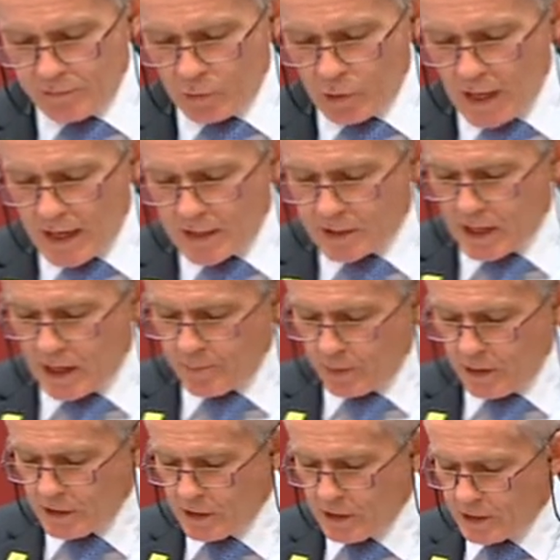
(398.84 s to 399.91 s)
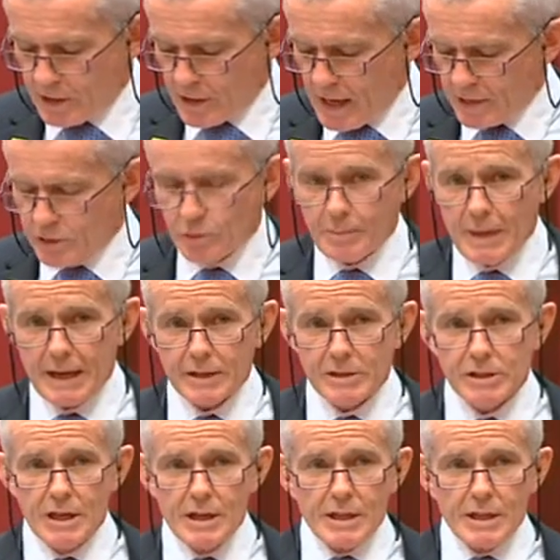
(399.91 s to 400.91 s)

for Large Companies and International Matters,